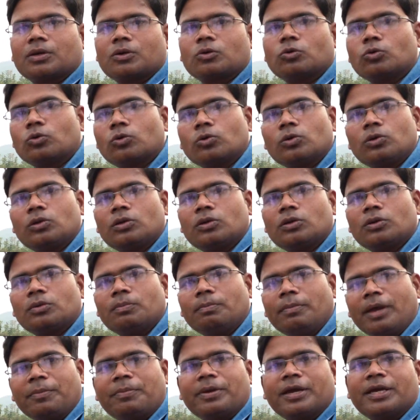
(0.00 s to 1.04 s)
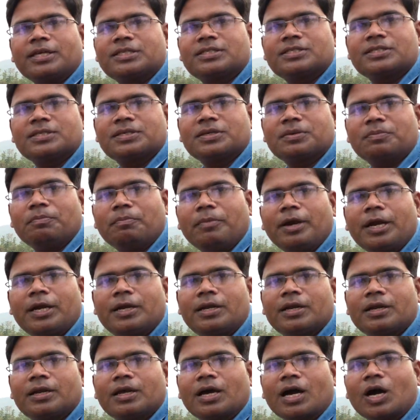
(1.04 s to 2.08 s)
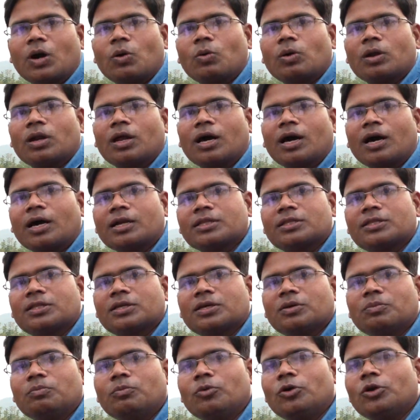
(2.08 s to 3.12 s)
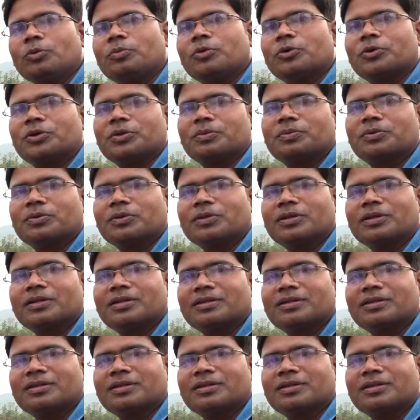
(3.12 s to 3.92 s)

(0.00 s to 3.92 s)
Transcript: Google Map has made our earth more beautiful.